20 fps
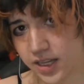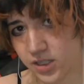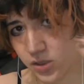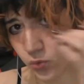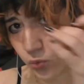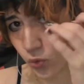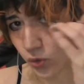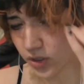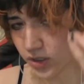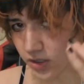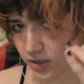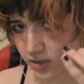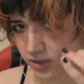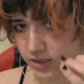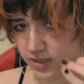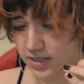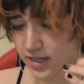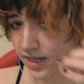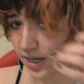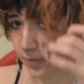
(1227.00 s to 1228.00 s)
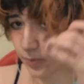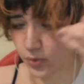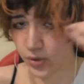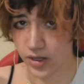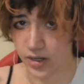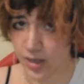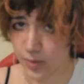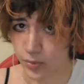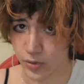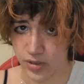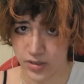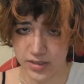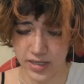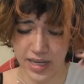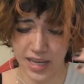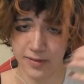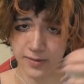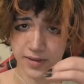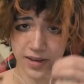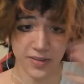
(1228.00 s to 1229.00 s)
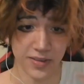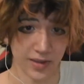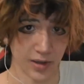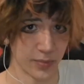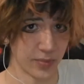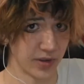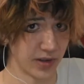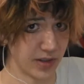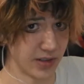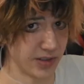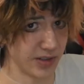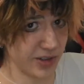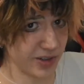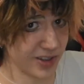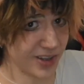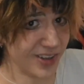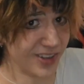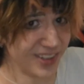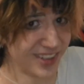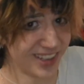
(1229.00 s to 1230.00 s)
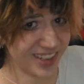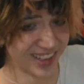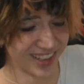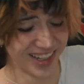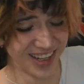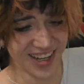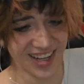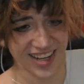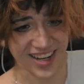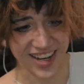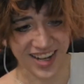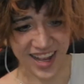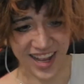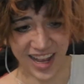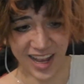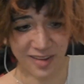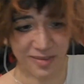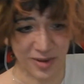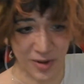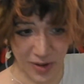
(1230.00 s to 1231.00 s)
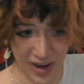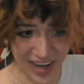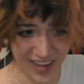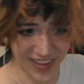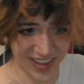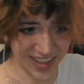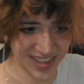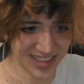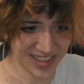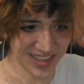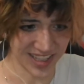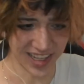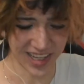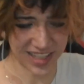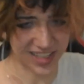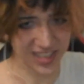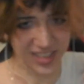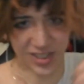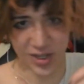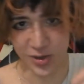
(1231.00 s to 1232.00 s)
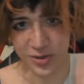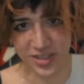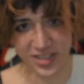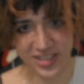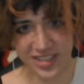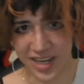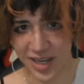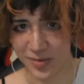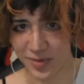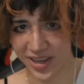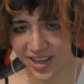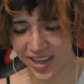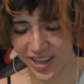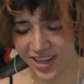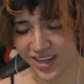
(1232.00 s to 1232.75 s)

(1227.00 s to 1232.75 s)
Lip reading: work, because I can't put it upwards. I have nothing up there, you know? I have no eyelids. It just goes inside my head.